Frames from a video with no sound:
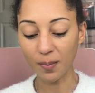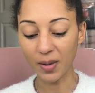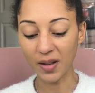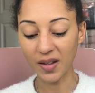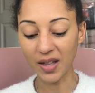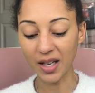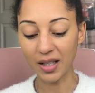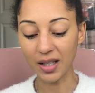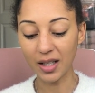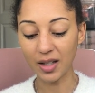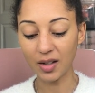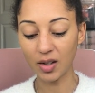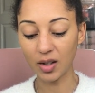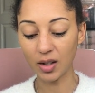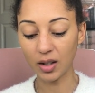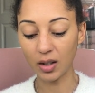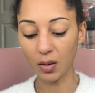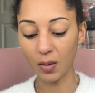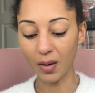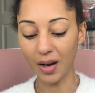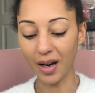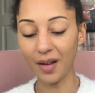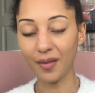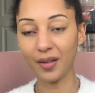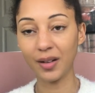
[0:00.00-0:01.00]
but then it's
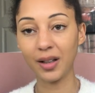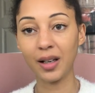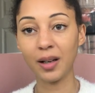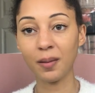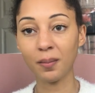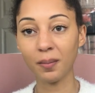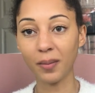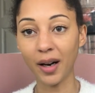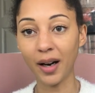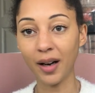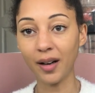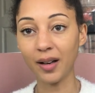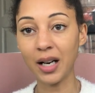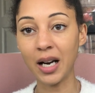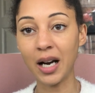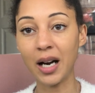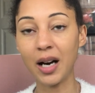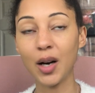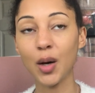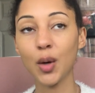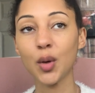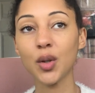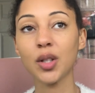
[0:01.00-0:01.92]
still having an impact now.